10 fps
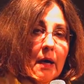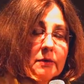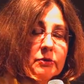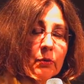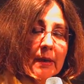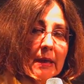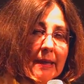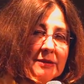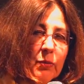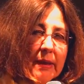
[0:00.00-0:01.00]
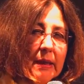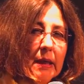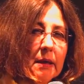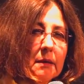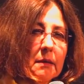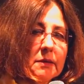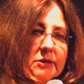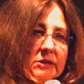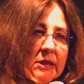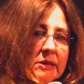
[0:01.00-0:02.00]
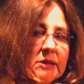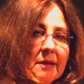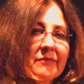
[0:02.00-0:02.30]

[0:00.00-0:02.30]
So unless we get citizen